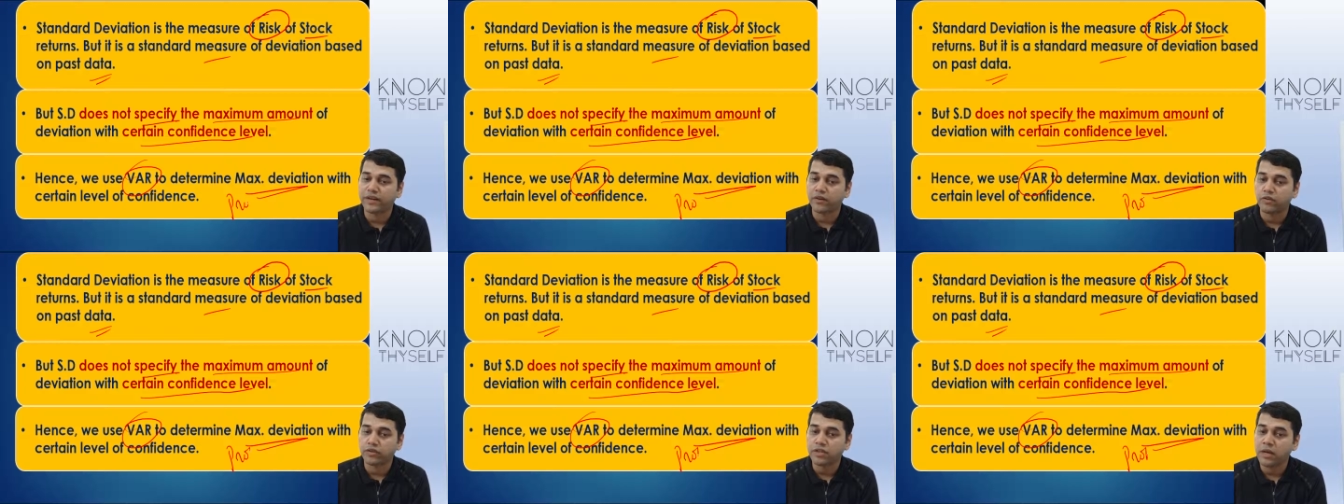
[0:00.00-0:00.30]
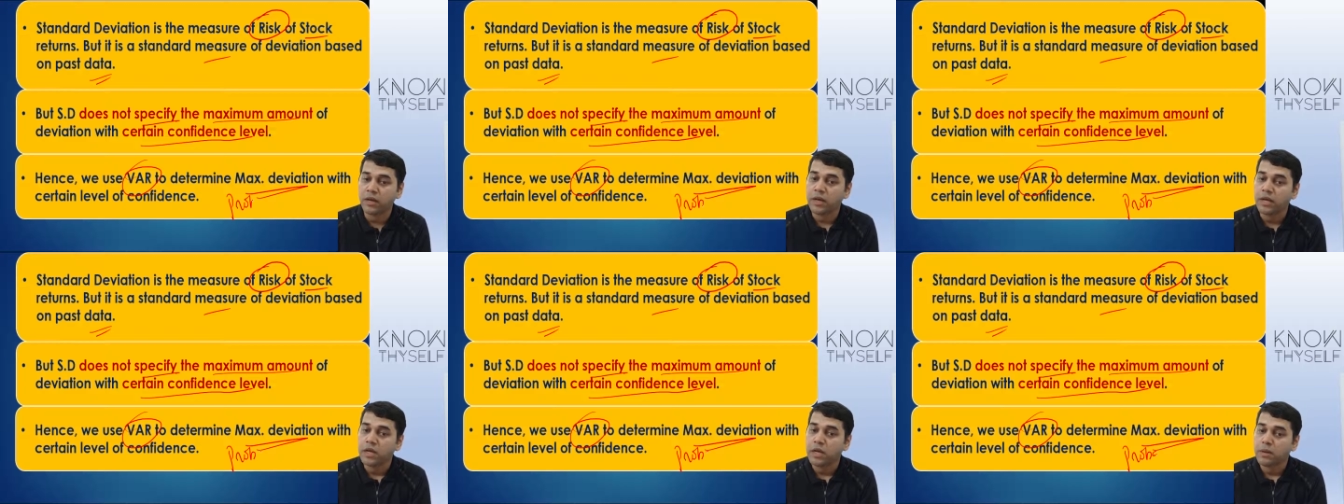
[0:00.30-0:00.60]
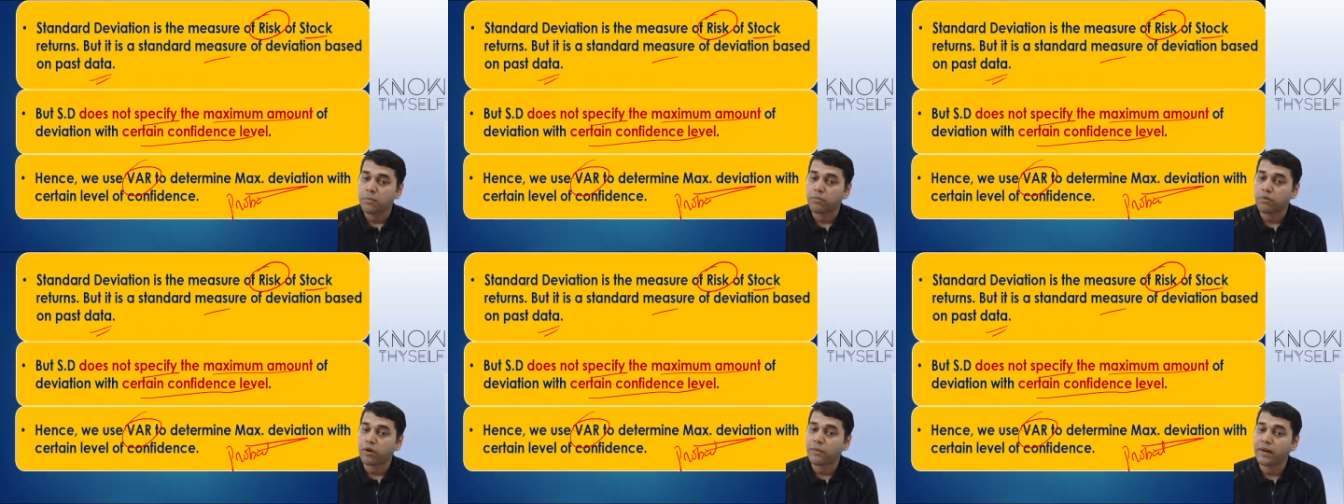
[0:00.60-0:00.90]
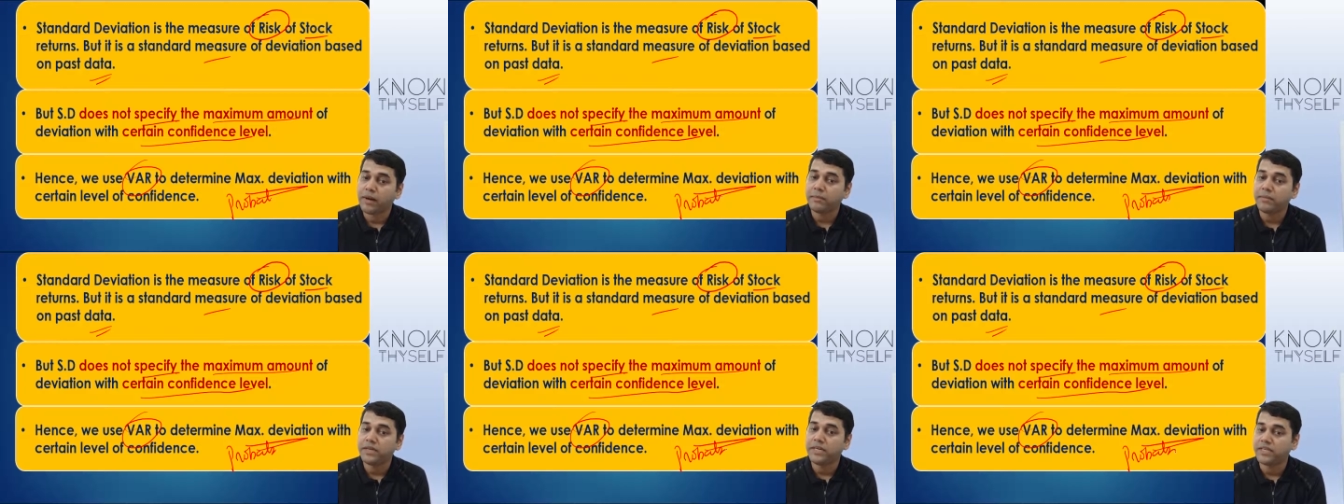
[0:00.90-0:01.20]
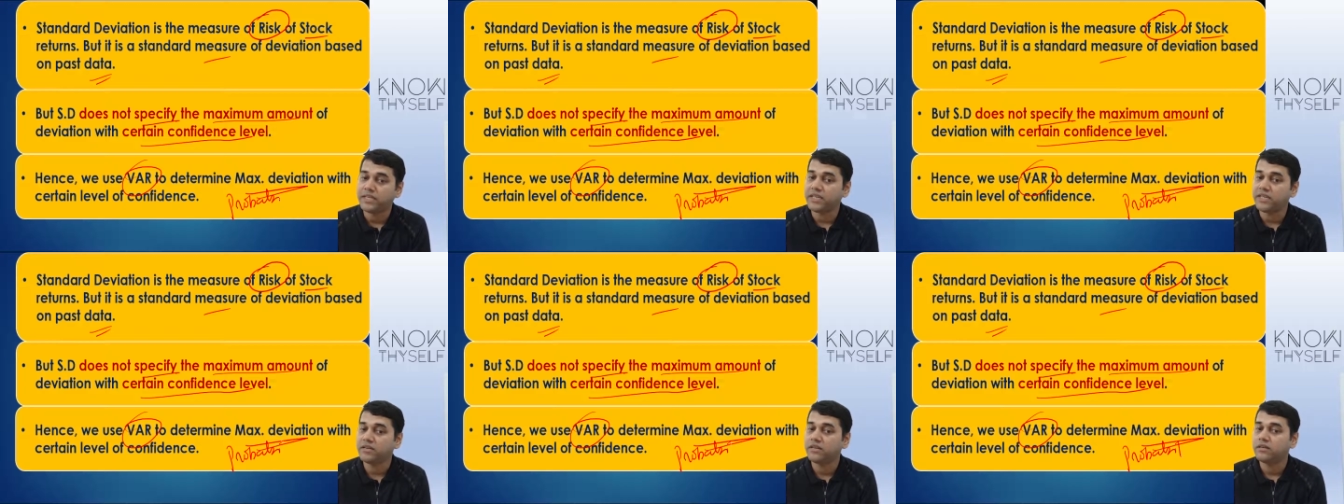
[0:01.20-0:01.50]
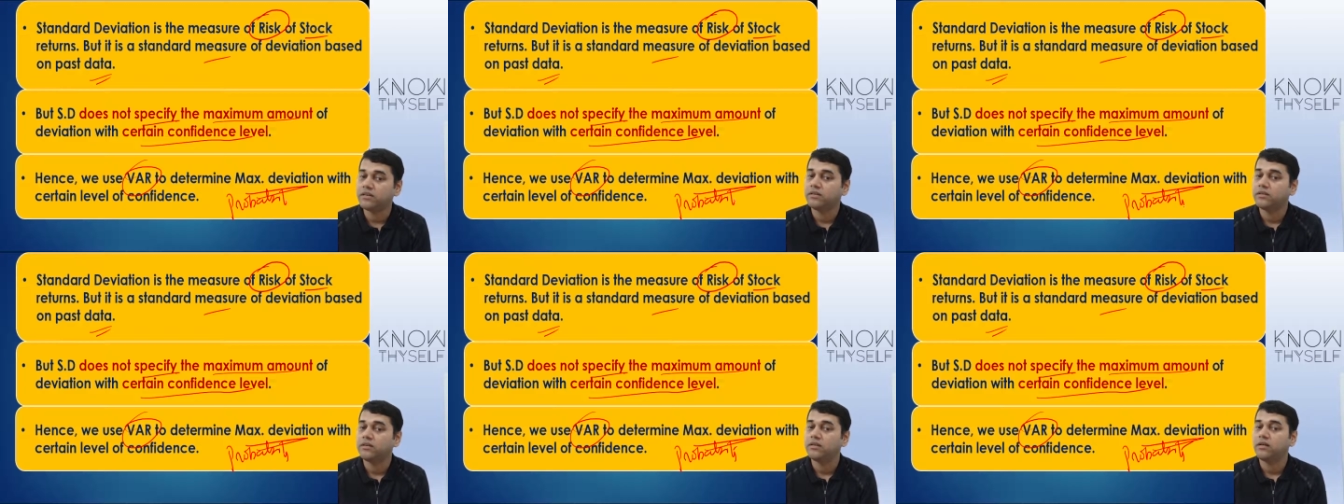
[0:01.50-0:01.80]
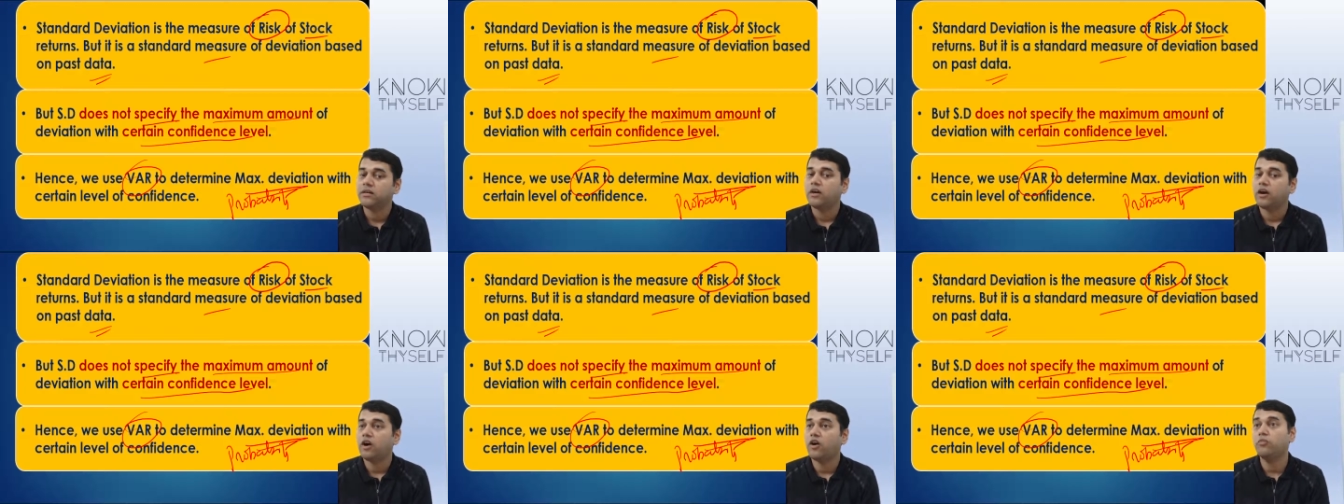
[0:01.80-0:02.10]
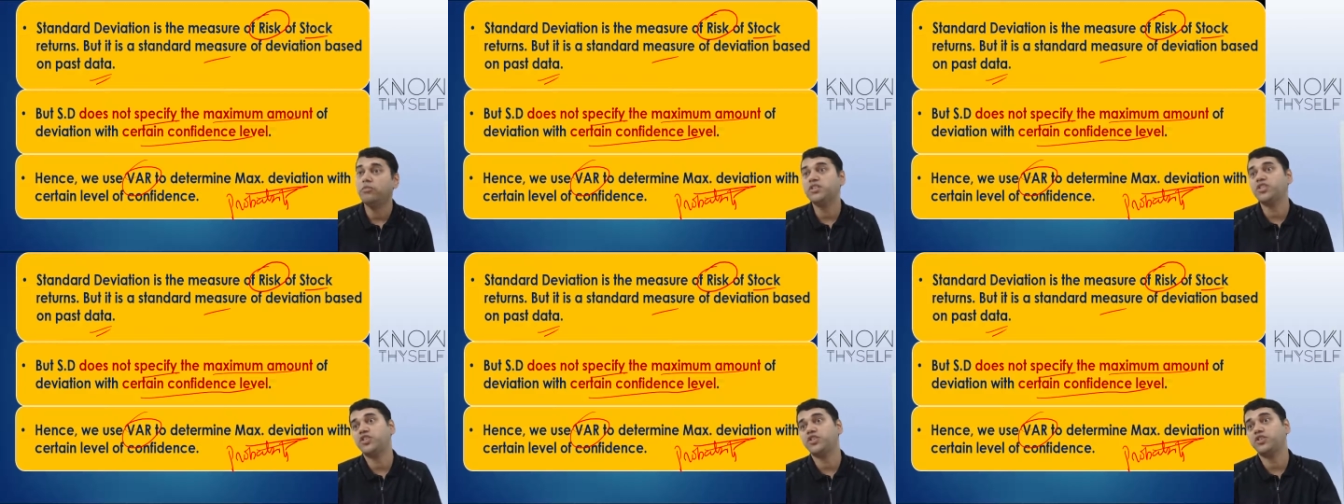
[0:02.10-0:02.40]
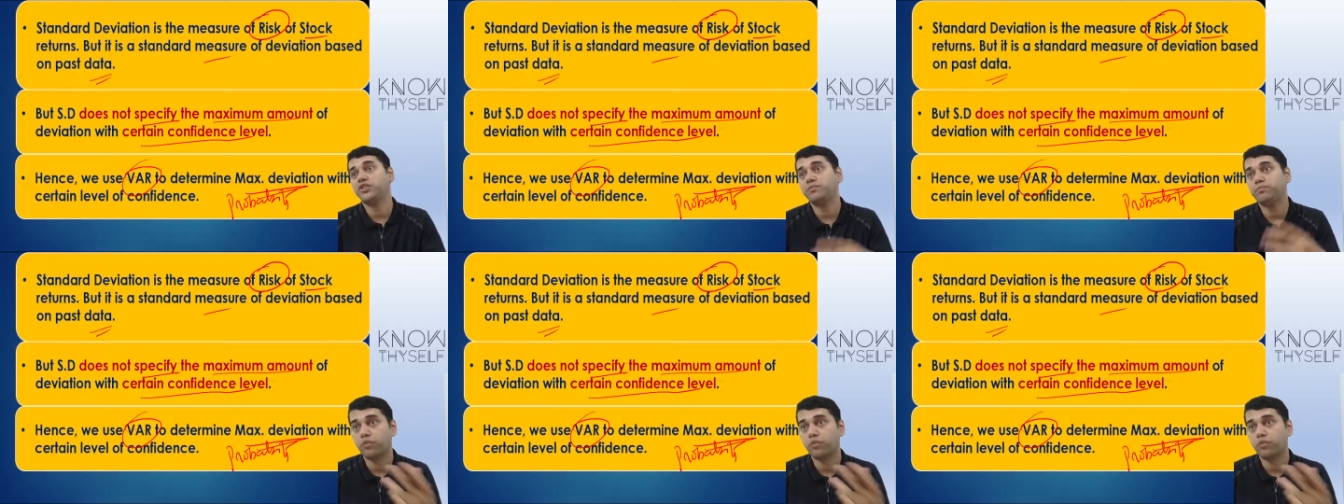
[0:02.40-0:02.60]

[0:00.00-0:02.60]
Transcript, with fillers: out the probability. How much